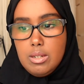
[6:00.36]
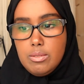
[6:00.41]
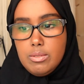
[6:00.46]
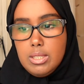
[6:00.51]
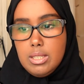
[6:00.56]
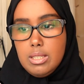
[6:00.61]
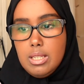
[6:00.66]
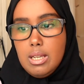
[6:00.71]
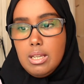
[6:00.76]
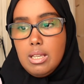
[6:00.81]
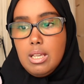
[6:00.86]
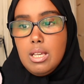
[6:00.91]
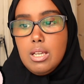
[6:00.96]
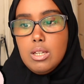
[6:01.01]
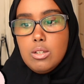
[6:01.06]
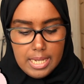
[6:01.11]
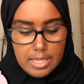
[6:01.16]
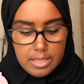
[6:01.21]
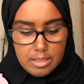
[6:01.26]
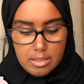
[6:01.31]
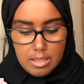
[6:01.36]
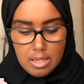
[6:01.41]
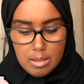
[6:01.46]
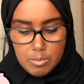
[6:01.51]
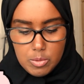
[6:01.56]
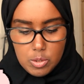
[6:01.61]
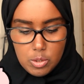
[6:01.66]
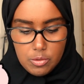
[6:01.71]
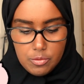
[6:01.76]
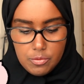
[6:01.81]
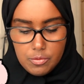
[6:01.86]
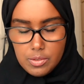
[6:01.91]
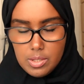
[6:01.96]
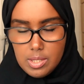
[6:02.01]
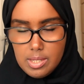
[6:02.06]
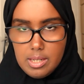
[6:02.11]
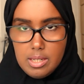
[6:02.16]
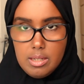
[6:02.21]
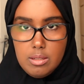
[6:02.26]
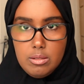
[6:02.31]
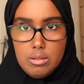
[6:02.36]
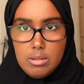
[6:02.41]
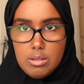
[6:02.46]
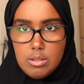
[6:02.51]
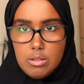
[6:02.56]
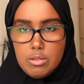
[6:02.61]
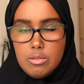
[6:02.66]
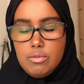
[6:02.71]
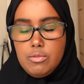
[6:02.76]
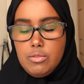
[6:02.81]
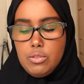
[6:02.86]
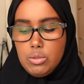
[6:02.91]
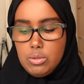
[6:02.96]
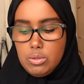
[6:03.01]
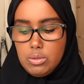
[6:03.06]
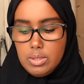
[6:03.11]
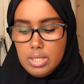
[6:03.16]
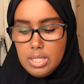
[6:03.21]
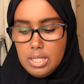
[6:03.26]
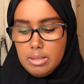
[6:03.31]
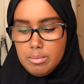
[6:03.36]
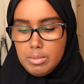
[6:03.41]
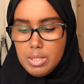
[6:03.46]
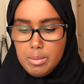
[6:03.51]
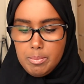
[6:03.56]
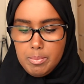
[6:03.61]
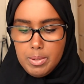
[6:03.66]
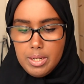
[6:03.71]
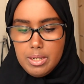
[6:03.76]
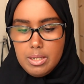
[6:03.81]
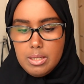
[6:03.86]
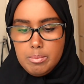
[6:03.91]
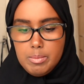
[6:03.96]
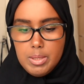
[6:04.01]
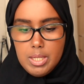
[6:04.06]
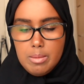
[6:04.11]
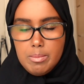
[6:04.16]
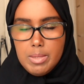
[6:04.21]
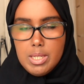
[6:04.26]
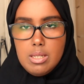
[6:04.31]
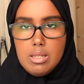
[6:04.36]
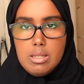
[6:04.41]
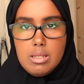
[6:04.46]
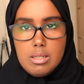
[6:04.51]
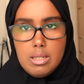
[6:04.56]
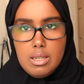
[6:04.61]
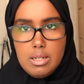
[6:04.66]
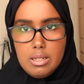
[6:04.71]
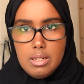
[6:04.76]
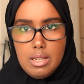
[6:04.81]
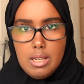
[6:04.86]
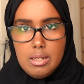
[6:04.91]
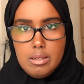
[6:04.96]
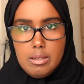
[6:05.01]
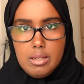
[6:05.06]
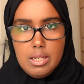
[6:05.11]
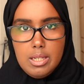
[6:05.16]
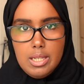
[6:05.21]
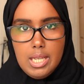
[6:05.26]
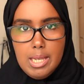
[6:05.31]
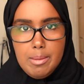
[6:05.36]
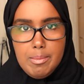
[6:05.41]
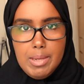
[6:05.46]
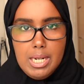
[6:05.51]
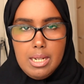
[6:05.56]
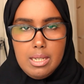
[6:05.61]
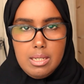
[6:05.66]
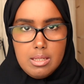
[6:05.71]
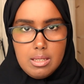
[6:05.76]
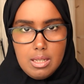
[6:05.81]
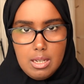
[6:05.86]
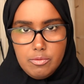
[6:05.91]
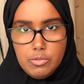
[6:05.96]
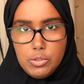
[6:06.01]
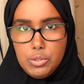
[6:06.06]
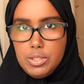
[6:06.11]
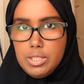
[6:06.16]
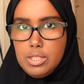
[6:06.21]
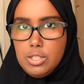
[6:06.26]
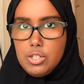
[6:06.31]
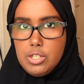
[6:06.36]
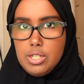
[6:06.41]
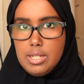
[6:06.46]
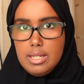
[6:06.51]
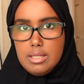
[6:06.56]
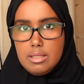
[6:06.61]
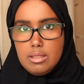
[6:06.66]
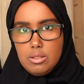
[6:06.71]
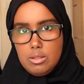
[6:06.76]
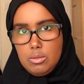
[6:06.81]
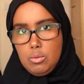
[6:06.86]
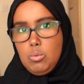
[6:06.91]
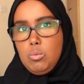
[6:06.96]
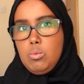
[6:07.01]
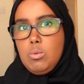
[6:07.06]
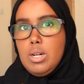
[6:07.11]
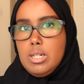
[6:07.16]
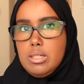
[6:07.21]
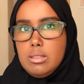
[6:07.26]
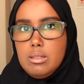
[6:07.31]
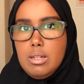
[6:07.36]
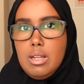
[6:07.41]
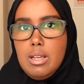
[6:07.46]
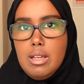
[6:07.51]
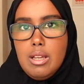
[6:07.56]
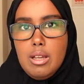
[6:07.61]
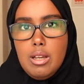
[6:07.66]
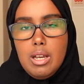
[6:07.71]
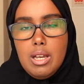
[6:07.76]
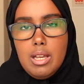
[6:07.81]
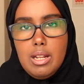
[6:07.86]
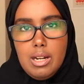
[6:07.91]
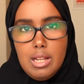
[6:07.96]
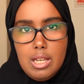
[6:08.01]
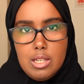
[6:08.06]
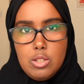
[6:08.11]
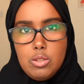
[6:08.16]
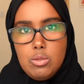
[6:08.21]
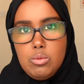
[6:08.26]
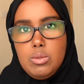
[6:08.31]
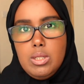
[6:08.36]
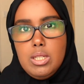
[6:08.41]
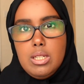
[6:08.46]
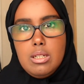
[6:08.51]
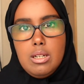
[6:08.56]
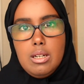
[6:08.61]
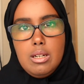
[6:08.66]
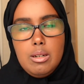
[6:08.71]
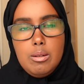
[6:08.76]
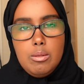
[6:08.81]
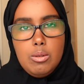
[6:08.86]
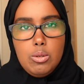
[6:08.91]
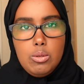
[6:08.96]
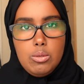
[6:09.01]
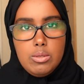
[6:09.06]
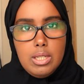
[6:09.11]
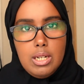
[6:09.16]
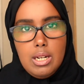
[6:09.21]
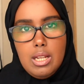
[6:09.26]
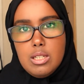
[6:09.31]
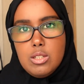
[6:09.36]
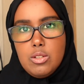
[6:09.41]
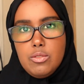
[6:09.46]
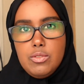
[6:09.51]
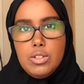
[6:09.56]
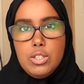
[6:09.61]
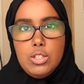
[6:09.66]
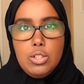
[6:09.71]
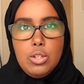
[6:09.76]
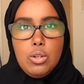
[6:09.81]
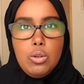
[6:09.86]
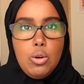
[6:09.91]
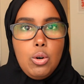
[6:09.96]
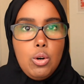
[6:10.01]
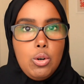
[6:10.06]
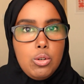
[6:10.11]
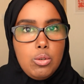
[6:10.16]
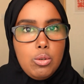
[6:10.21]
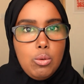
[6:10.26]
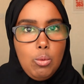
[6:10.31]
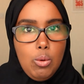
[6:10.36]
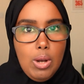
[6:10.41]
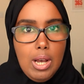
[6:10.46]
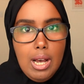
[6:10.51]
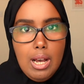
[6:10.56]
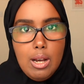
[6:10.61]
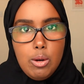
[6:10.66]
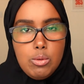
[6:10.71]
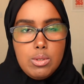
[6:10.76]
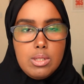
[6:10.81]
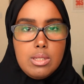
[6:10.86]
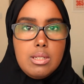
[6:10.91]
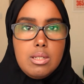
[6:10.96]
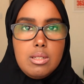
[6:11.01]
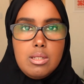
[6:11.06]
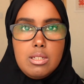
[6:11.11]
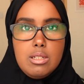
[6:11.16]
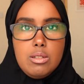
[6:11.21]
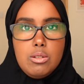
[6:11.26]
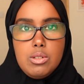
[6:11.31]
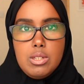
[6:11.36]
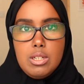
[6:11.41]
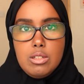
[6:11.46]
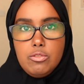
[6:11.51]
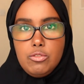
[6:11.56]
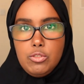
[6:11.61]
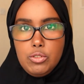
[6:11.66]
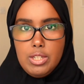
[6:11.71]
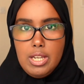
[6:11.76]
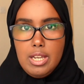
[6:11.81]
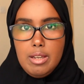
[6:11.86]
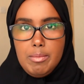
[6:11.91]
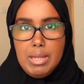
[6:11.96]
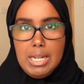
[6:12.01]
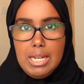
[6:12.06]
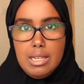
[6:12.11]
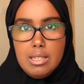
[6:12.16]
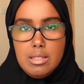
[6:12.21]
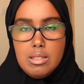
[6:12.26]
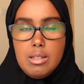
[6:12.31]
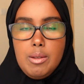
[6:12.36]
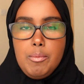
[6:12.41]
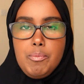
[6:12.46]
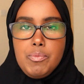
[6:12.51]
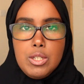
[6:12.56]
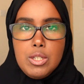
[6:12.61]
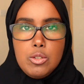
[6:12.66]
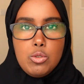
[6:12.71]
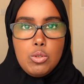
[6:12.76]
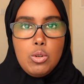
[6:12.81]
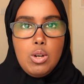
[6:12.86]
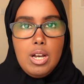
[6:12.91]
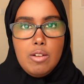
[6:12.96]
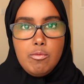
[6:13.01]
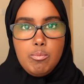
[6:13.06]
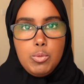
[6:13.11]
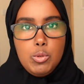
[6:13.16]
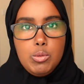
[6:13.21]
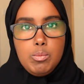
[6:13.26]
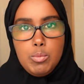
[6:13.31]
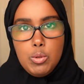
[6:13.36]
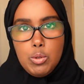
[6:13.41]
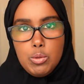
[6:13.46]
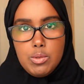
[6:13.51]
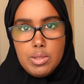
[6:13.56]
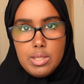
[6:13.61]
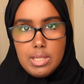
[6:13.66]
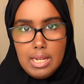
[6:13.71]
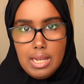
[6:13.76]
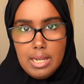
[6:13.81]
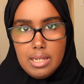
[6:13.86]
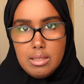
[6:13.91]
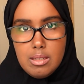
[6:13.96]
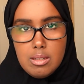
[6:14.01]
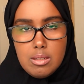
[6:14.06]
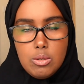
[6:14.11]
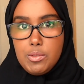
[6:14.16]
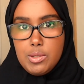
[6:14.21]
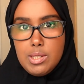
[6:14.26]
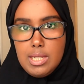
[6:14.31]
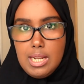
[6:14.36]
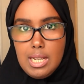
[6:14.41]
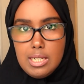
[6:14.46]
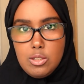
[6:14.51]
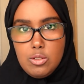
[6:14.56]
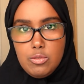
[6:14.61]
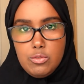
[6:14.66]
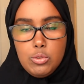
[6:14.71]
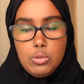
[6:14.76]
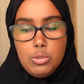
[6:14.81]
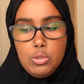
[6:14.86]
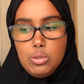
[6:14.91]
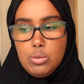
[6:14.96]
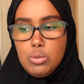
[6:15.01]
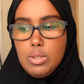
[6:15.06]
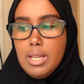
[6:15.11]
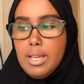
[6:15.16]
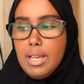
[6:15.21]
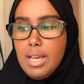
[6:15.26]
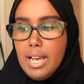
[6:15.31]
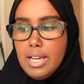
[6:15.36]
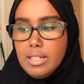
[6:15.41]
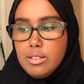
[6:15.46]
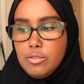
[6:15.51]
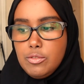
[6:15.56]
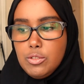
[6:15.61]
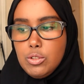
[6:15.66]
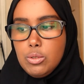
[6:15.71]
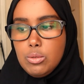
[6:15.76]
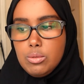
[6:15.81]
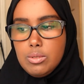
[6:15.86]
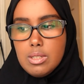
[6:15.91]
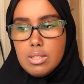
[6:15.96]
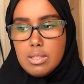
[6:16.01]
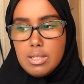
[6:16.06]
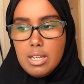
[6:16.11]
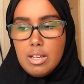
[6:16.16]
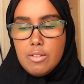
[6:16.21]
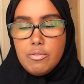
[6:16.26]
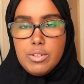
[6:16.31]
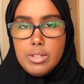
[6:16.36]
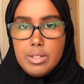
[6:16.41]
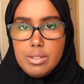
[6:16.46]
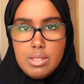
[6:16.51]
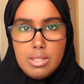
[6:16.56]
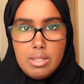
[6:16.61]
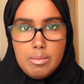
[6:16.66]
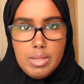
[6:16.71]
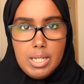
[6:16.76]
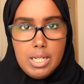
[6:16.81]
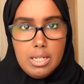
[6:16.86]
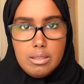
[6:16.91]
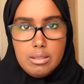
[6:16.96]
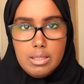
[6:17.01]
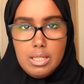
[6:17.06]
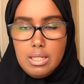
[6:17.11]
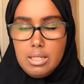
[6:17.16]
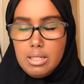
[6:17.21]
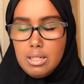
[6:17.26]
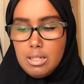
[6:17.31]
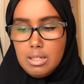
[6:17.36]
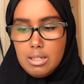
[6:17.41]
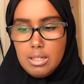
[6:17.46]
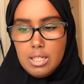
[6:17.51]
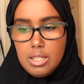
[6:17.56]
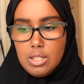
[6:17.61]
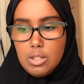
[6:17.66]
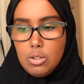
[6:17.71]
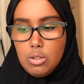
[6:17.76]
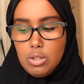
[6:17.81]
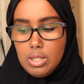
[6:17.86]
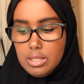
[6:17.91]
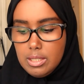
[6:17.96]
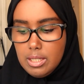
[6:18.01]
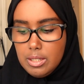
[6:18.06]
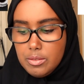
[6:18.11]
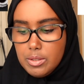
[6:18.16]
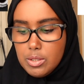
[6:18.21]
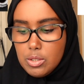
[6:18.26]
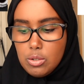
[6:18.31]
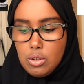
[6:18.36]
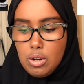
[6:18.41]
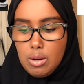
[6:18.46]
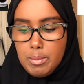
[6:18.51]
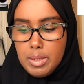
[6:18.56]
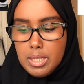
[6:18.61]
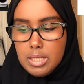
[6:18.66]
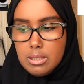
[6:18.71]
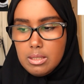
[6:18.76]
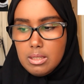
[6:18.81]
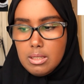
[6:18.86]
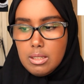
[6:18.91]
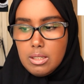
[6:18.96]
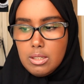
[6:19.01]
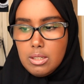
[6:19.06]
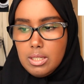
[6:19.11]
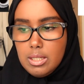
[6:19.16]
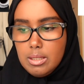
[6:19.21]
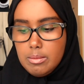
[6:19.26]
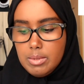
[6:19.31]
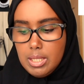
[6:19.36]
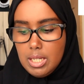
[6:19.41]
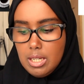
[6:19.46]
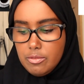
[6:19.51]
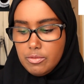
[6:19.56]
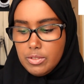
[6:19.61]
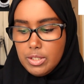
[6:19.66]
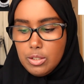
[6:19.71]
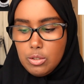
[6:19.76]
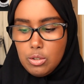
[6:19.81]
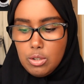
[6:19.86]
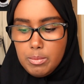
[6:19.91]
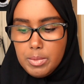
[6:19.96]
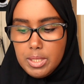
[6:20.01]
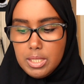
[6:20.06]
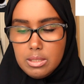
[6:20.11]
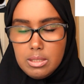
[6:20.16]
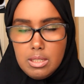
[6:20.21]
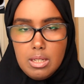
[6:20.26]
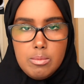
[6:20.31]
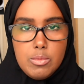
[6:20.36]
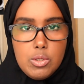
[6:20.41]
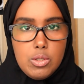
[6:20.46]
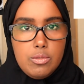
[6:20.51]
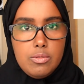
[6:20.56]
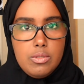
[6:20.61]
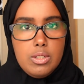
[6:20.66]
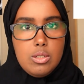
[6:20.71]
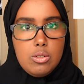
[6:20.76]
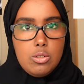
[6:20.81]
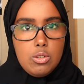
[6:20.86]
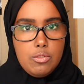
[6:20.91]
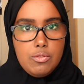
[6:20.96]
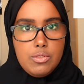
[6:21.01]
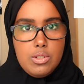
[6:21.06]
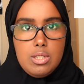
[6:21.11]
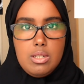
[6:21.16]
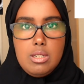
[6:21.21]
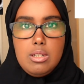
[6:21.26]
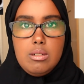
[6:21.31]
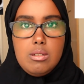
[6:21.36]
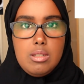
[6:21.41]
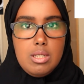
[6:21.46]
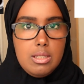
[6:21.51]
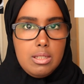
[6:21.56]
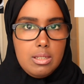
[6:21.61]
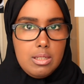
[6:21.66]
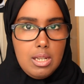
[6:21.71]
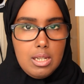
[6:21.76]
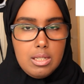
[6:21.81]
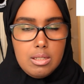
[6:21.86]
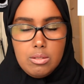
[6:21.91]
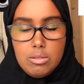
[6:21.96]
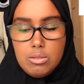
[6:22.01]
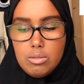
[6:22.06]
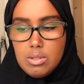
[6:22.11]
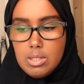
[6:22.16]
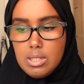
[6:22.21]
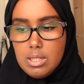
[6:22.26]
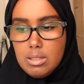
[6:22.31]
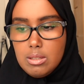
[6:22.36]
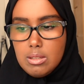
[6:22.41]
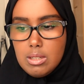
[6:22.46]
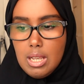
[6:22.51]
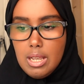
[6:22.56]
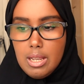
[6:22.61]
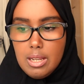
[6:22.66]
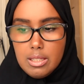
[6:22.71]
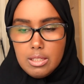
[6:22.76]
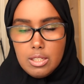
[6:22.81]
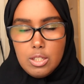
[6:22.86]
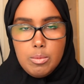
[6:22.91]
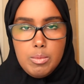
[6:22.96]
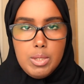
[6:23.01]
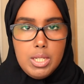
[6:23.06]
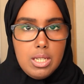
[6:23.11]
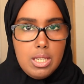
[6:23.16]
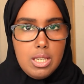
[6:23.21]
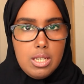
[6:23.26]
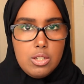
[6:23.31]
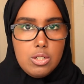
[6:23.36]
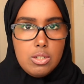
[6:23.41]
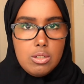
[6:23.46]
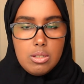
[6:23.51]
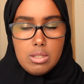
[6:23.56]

here and there. In terms of skills for um, comparing B M Ss and, and uh, M L As, I've already shared one last week uh, or the last video on how is the skill set for the M L As. So I've put both slides slides for you, and if you notice, they are very similar. They are in, there is common uh, they are very common in terms of the soft skills and technical skills, communication